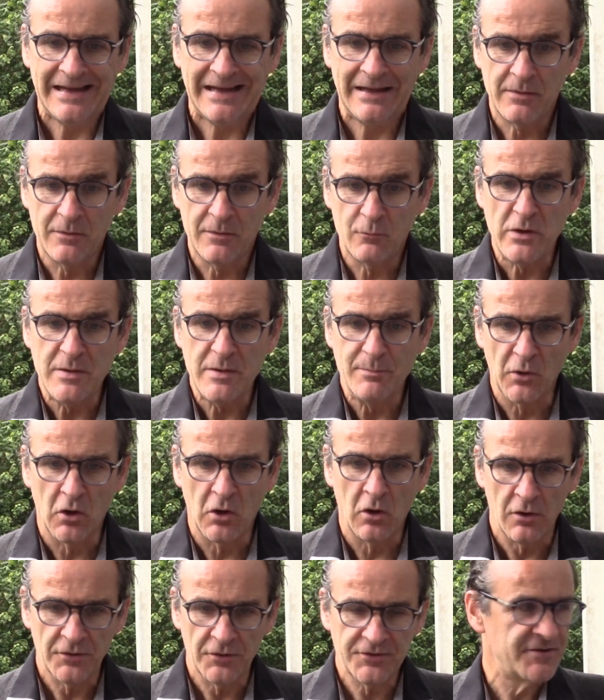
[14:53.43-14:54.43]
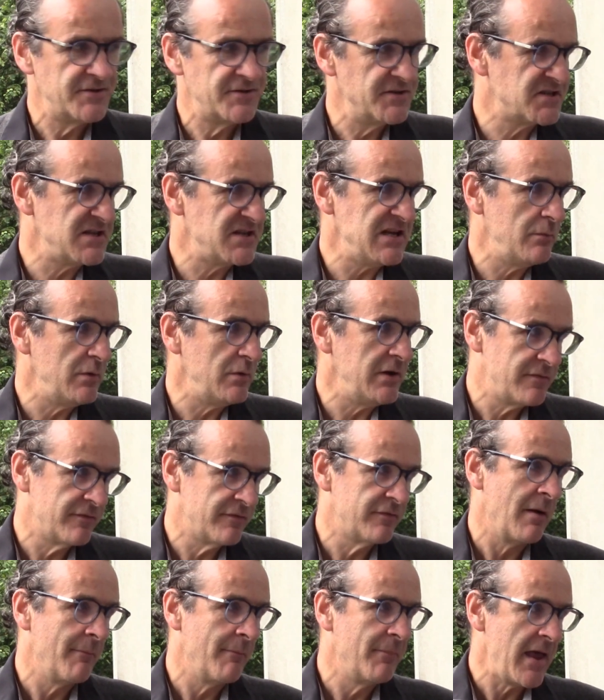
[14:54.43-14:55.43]
and we bought the
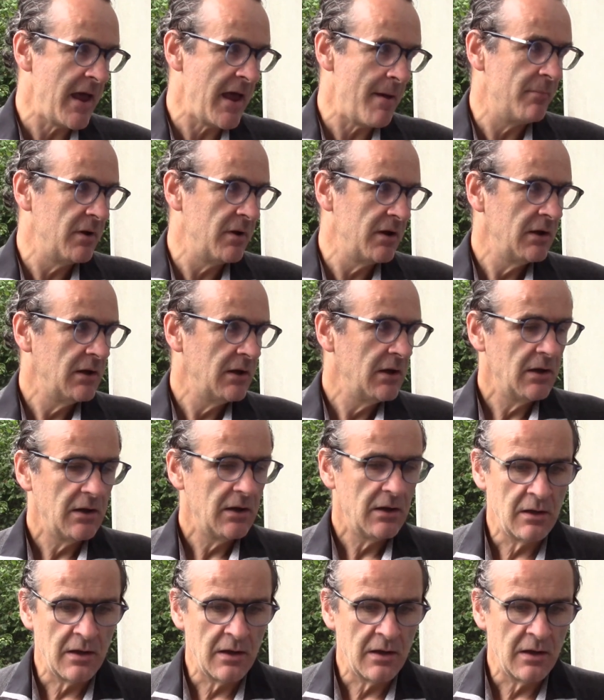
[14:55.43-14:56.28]
seaweed from them. Okay.